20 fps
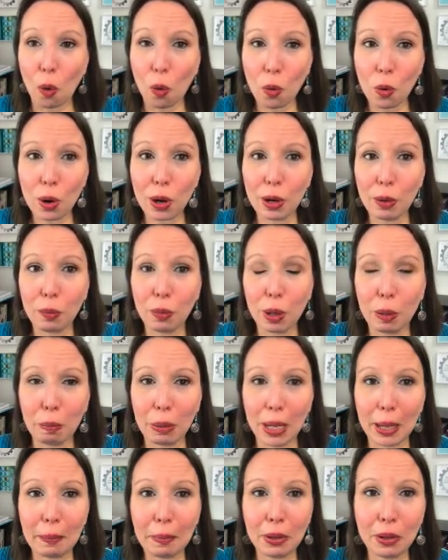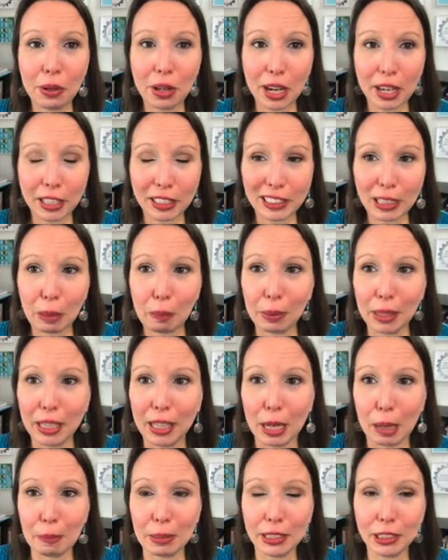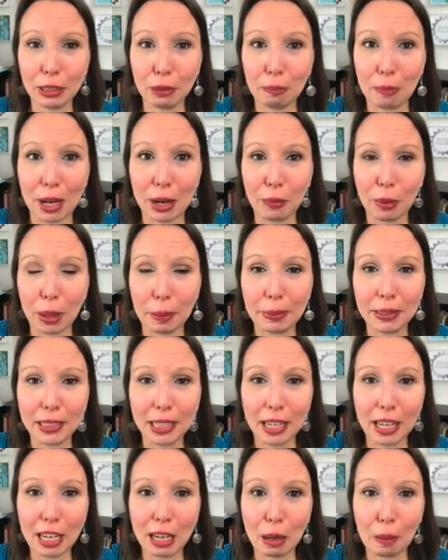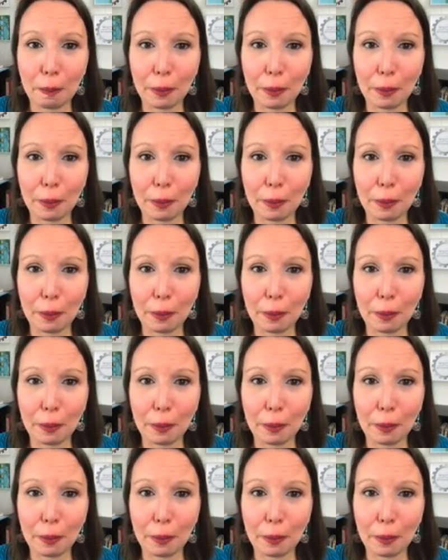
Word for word: or when people are simply coming to my website